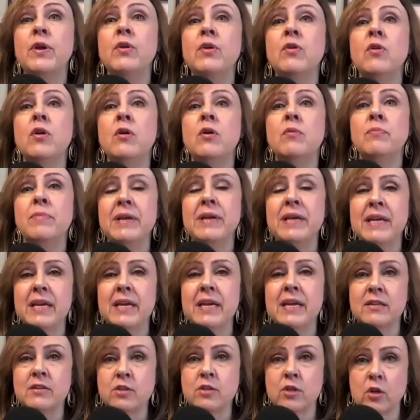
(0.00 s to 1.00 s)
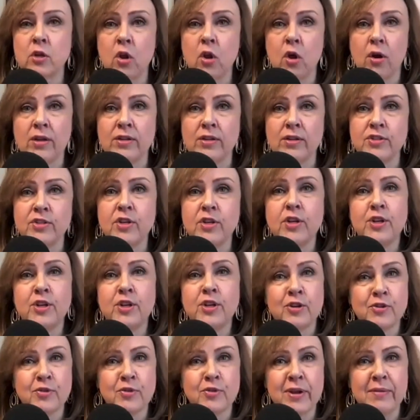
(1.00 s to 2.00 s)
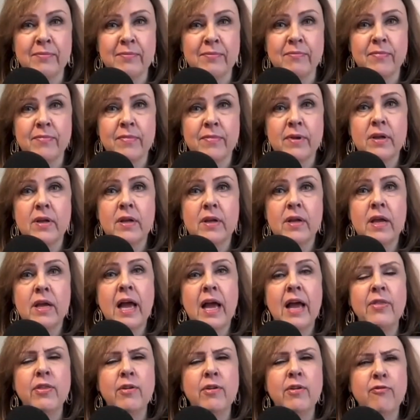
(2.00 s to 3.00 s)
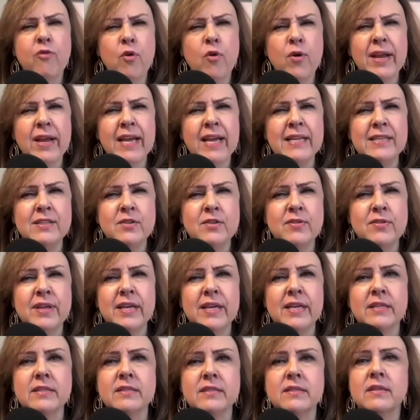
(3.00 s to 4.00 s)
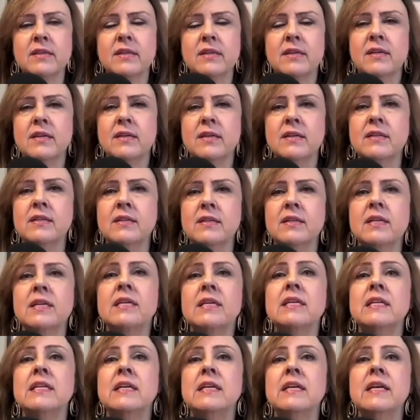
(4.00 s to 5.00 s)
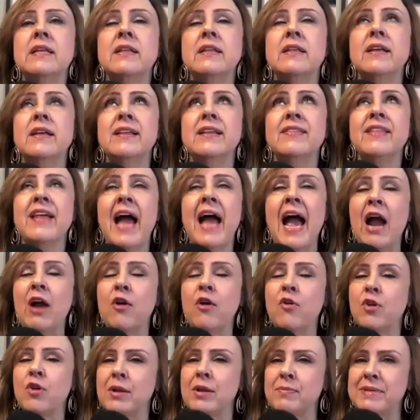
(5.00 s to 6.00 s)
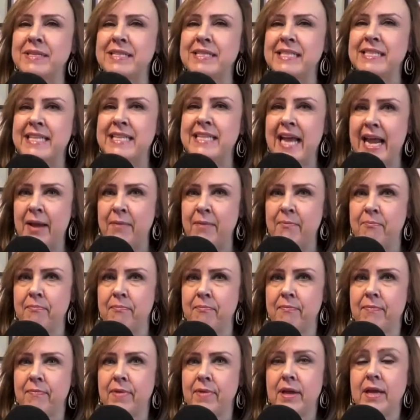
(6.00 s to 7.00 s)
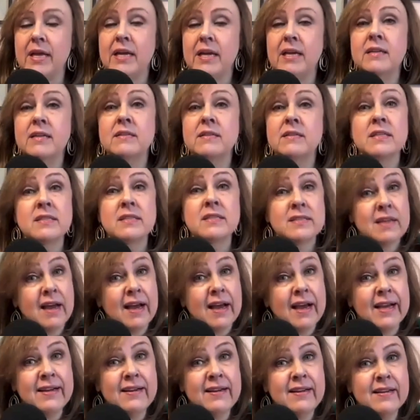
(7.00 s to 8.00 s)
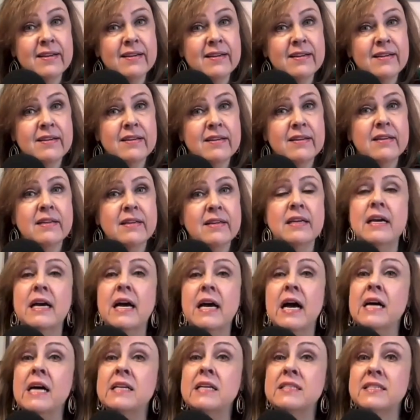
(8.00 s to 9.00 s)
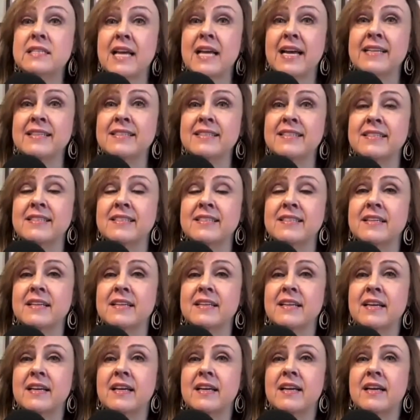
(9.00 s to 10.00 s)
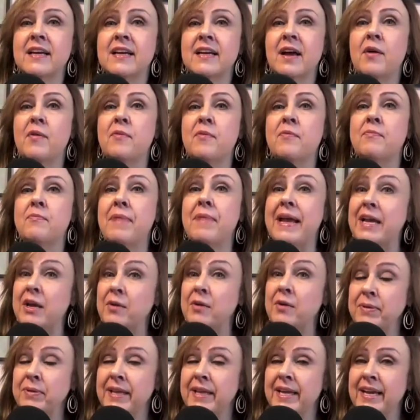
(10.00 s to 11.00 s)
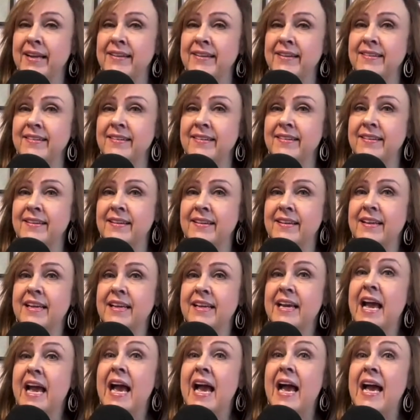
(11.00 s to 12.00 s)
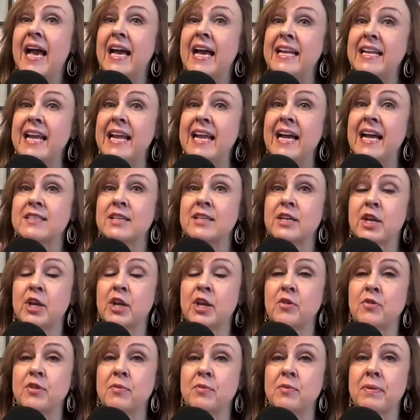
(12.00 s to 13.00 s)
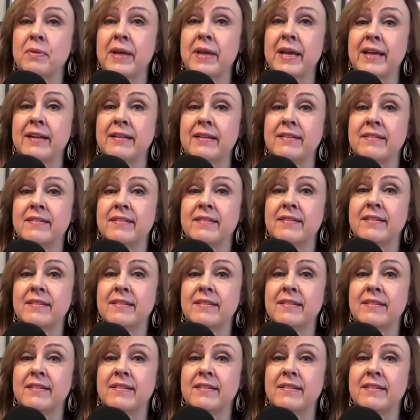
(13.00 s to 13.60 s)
you begin to launch your dream. And the 4 keys are these. The acronym is DAME: decide, assess, make a plan, and execute the plan.